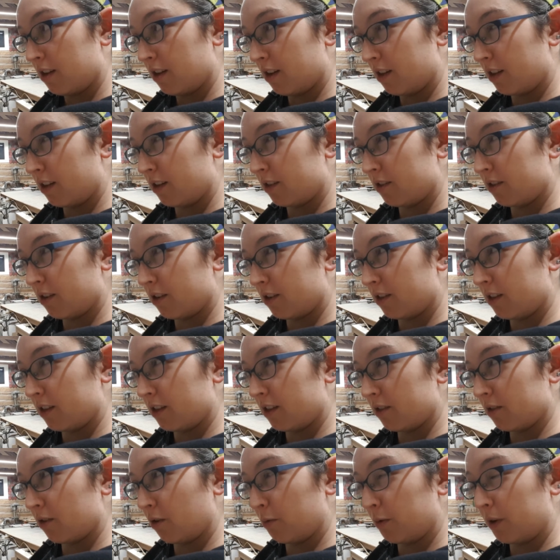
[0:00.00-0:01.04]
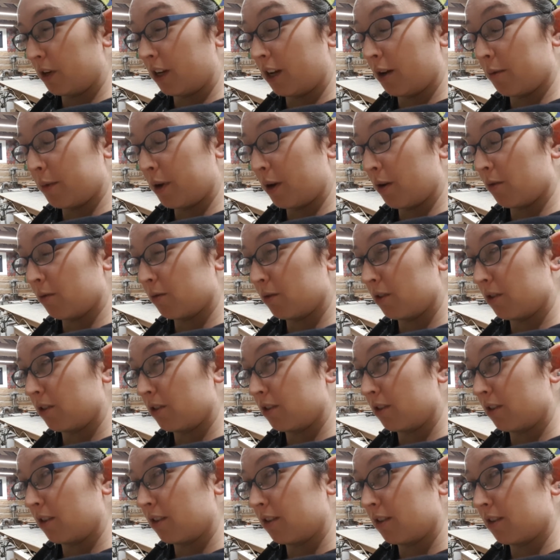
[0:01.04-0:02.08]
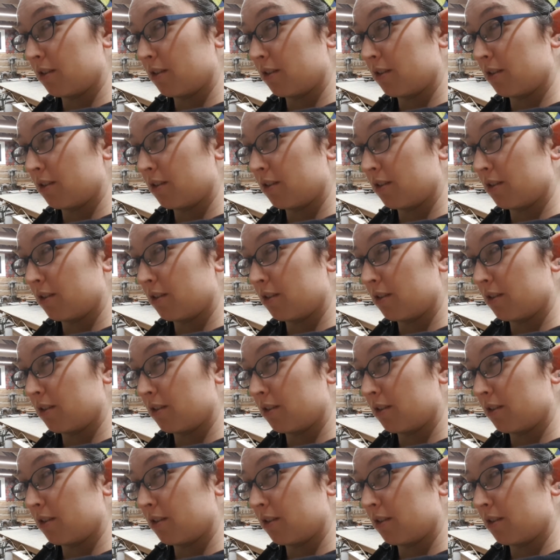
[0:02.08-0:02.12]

I think Jonathan is hoping to come out